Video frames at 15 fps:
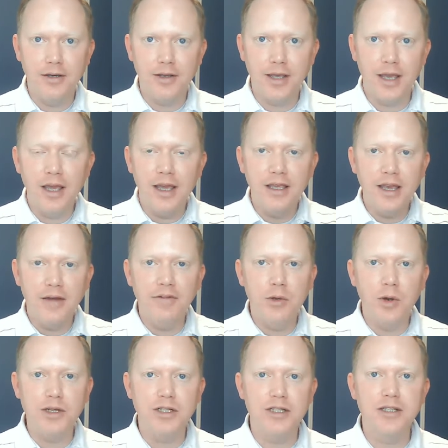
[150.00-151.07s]
Okay. You have
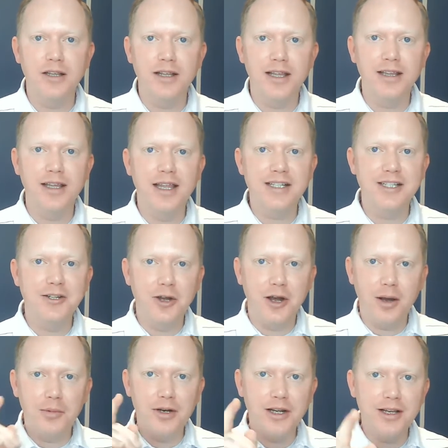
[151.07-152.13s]
any questions on that? Let us know.
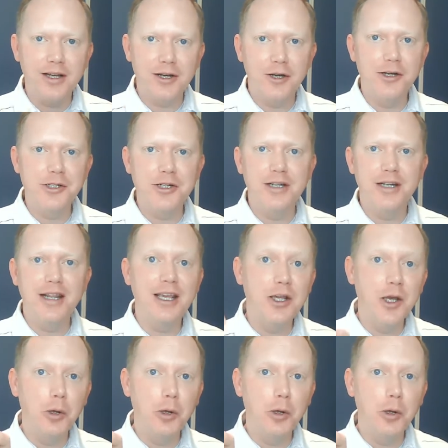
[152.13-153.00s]
I want to encourage you today.